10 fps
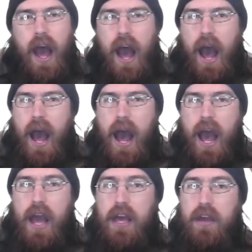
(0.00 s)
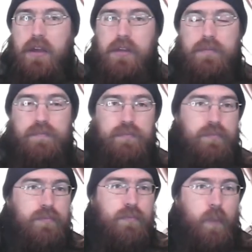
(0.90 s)
I
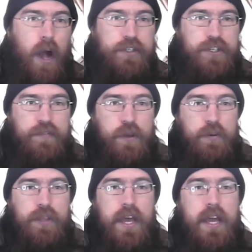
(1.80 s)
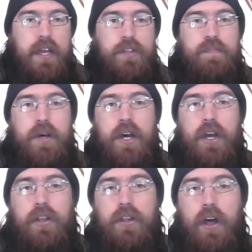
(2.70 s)
watched a few things,
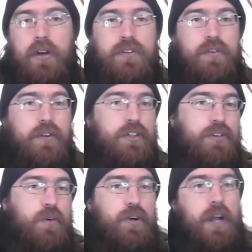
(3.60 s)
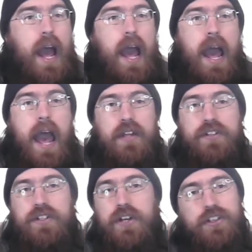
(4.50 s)
but long story short, I had
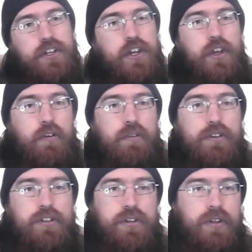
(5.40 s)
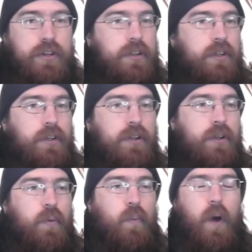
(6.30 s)
such a huge
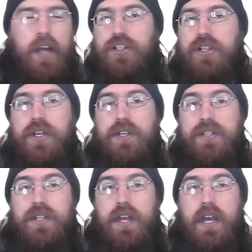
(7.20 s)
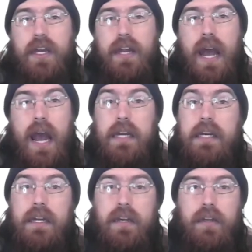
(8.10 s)
watch list that I
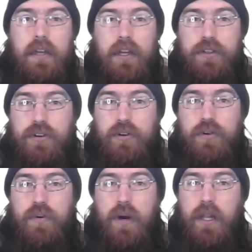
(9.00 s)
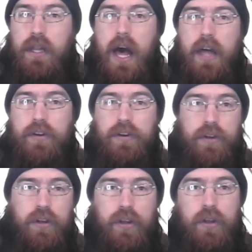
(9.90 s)
didn't get to a lot.
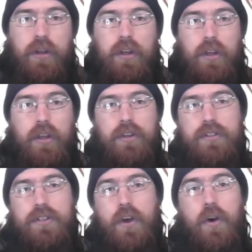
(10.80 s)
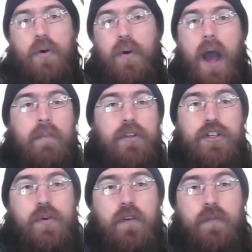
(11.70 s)
So I'm going to
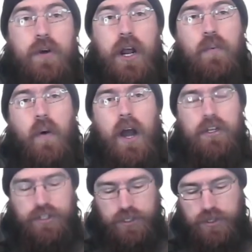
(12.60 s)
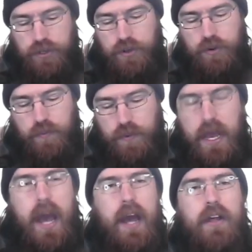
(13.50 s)
show off what I watched. We
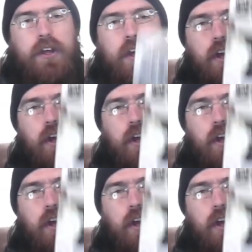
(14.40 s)
got